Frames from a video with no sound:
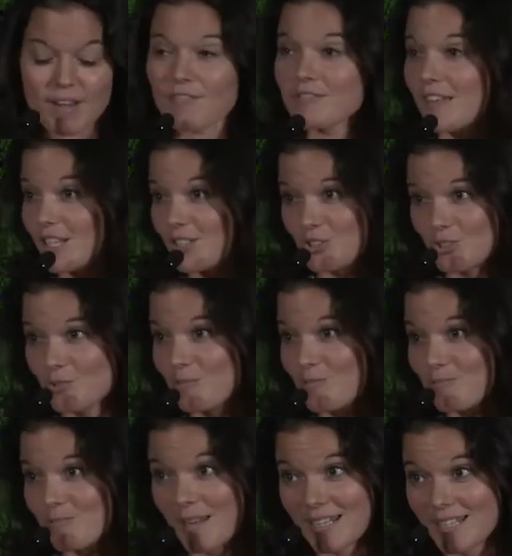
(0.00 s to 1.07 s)
I've thanked
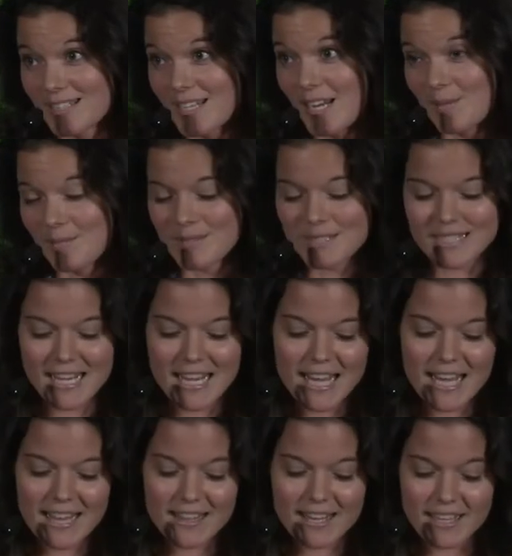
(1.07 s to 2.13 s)
you many times
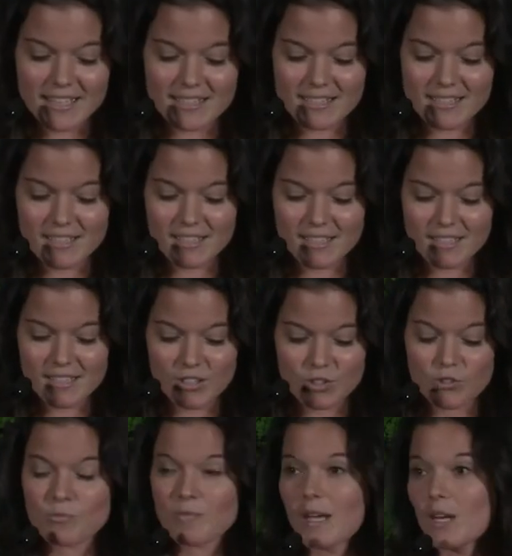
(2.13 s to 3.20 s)
that
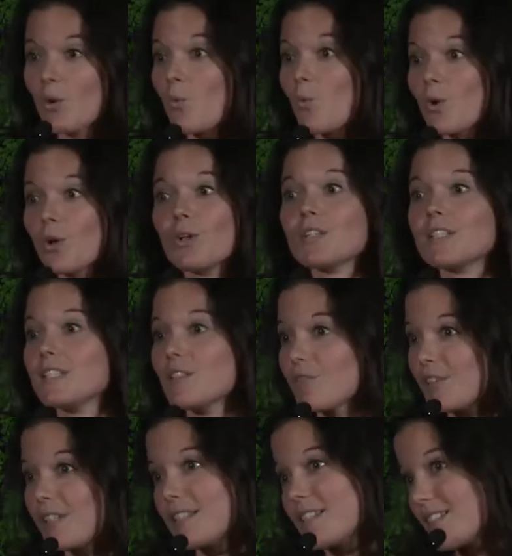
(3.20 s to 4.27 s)
you've made a world of
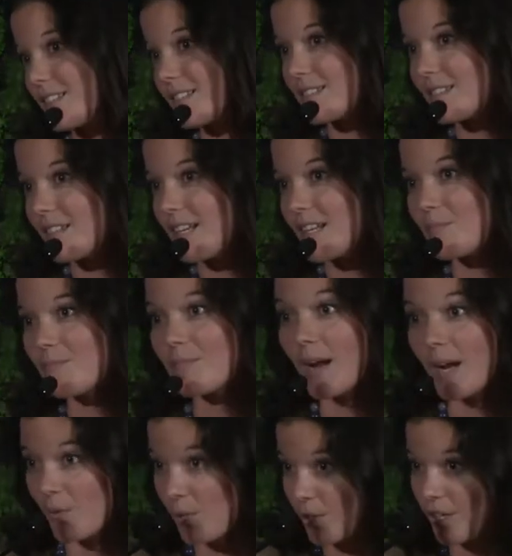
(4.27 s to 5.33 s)
difference
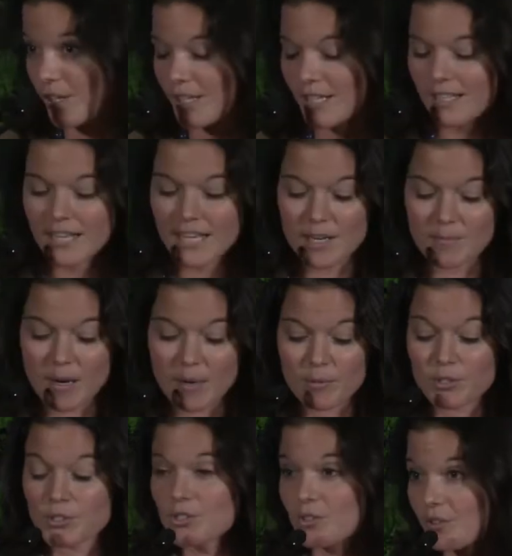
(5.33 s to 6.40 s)
in my work, in
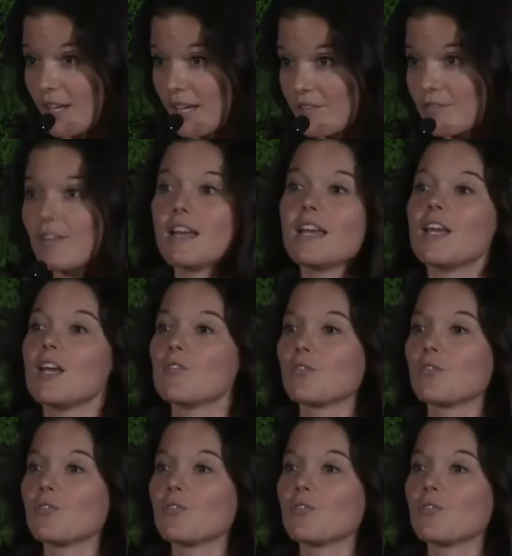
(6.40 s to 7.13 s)
my personal life,